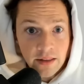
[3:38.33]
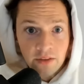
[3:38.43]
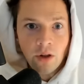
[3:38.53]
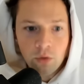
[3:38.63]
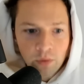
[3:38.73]

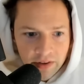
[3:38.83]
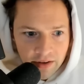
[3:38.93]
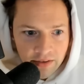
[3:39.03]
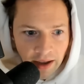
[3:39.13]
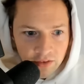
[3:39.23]
There's no
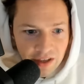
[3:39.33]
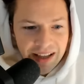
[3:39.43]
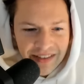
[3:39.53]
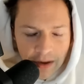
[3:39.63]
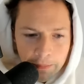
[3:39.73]
risk attached.
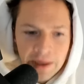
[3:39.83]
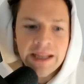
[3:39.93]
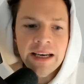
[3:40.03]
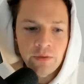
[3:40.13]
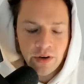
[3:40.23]
It is
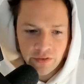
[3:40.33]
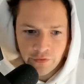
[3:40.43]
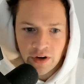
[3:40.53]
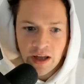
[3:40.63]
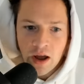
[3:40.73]
completely risk
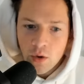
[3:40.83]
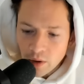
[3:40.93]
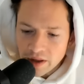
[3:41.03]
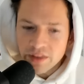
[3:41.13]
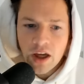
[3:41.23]
free
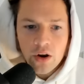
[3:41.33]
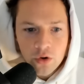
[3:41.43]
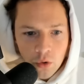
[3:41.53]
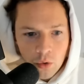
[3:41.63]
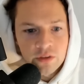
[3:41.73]
with
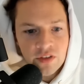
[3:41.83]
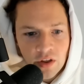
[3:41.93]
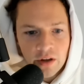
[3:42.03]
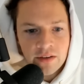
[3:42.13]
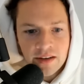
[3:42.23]
Nord's
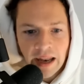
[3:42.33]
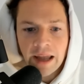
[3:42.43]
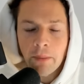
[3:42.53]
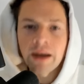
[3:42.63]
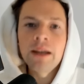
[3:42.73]
30
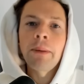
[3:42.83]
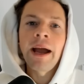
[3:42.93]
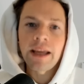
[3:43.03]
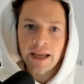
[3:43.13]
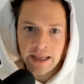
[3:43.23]
day money
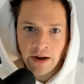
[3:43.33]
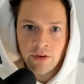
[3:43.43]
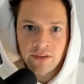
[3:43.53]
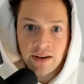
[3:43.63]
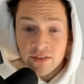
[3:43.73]
back
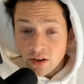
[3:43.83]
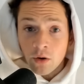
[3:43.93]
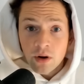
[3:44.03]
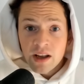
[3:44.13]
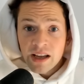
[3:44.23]
guarantee.
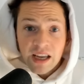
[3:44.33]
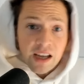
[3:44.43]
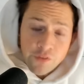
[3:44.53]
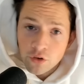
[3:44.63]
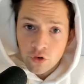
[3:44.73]
So
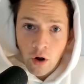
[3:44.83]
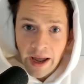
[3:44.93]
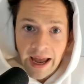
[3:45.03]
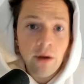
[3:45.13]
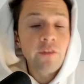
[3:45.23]
if you try
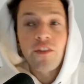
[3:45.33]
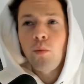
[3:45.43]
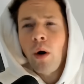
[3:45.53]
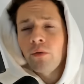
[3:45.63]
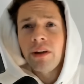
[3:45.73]
it out and for
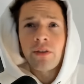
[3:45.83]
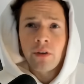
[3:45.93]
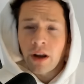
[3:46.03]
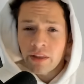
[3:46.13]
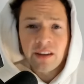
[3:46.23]
one reason
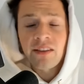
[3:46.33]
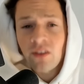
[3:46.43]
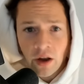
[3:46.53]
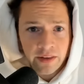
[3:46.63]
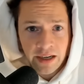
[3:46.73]
or another
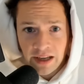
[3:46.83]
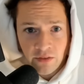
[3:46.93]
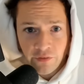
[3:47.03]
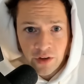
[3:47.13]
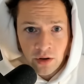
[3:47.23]
decide that it
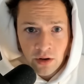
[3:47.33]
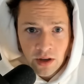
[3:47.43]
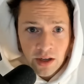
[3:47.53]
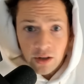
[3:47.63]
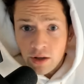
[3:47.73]
isn't for you,
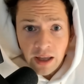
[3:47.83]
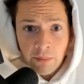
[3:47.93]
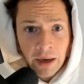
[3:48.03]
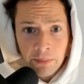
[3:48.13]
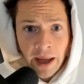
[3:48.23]
you get
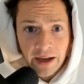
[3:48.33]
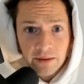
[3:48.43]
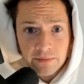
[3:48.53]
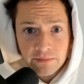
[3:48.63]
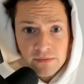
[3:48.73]
your money
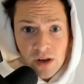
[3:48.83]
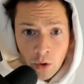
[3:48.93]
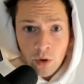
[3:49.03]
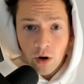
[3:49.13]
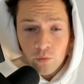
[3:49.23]
back.
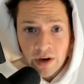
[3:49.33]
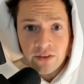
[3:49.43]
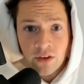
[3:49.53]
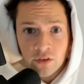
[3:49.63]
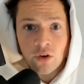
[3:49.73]
No
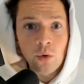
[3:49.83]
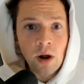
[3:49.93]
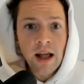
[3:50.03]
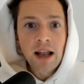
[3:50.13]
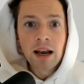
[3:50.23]
risk at
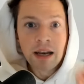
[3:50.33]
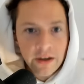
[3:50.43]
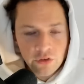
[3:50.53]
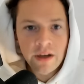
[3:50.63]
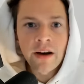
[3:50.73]
all.
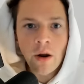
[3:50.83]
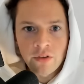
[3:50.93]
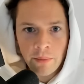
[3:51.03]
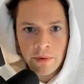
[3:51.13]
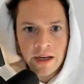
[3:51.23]
Literally no
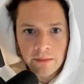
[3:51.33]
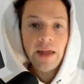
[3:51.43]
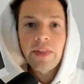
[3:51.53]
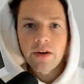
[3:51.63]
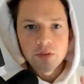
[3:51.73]
jeopardy.
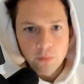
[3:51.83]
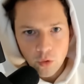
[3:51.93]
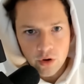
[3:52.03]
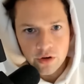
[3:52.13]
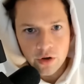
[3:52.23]
And there is
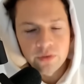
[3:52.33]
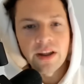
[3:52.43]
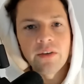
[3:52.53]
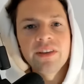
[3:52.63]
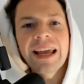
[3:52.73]
more good news.
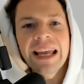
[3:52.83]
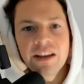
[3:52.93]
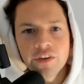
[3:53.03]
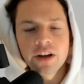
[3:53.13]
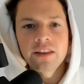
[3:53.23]
There is
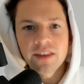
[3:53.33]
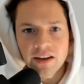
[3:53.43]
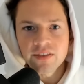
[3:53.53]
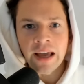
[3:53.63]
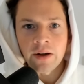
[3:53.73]
even a
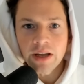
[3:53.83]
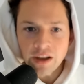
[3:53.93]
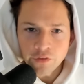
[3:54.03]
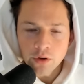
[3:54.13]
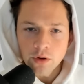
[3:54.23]
discount
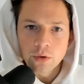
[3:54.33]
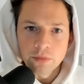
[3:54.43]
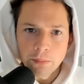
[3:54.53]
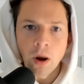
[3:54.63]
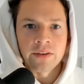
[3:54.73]
if you
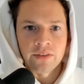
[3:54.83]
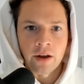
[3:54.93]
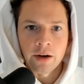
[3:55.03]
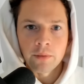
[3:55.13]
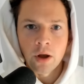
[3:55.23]
use my
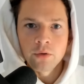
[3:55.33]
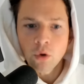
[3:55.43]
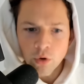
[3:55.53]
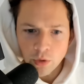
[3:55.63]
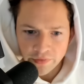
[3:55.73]
sign up code.
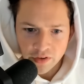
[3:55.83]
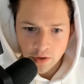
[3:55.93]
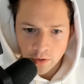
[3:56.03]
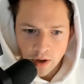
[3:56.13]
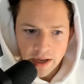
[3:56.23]
All you have to
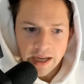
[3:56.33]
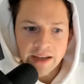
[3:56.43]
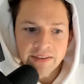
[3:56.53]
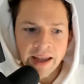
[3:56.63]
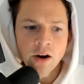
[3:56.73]
do
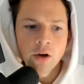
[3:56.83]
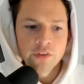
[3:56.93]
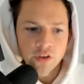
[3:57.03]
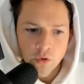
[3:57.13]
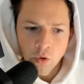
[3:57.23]
is head
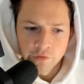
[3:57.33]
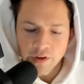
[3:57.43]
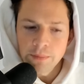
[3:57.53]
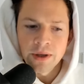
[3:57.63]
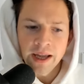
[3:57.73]
over to
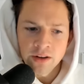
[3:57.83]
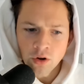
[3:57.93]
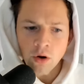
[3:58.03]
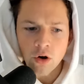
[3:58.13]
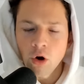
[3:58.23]

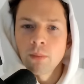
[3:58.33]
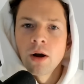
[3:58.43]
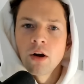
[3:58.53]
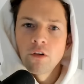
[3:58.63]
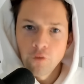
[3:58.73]
nordvpn.com
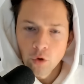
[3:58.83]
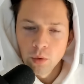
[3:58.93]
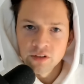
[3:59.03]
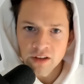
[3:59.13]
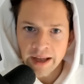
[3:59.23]

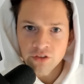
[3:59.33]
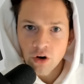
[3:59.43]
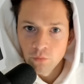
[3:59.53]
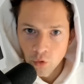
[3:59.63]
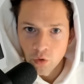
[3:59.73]
forward slash
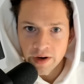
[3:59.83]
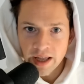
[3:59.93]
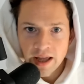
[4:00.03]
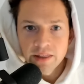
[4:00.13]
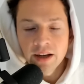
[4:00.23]

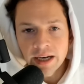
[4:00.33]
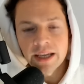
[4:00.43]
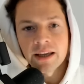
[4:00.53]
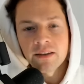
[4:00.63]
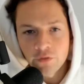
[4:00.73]
Rory. The
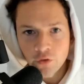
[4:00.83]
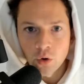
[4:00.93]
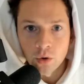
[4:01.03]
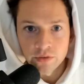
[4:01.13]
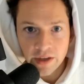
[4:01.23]
link is, of
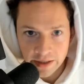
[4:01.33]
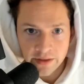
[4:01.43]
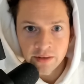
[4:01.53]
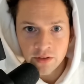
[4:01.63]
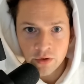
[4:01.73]
course, in
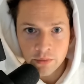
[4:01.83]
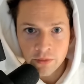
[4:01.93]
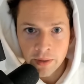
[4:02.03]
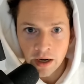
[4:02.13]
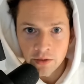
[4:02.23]
the
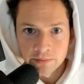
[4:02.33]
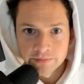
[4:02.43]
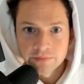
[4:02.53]
description below.